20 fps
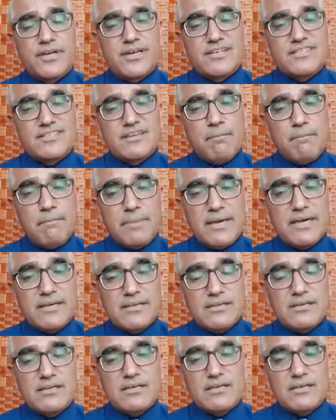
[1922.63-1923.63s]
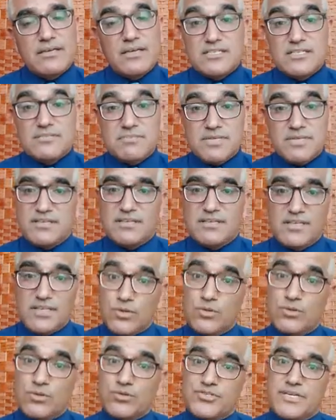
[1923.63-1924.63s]
a pain, it is basically a
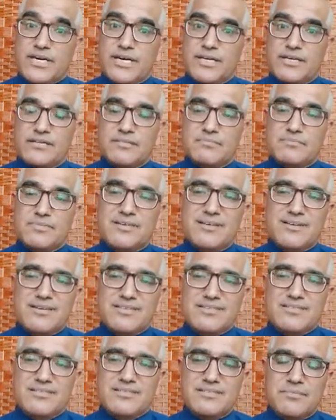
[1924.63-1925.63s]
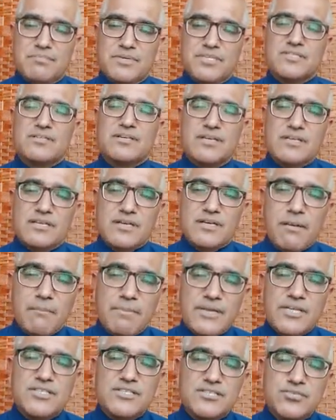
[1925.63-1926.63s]
good sign, because the patient can
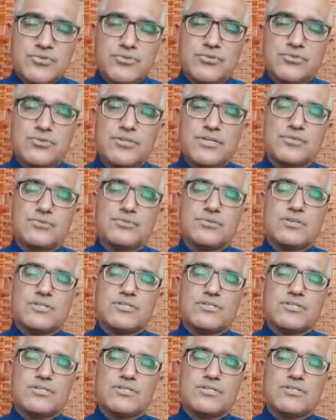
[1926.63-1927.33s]
complain to you, then you can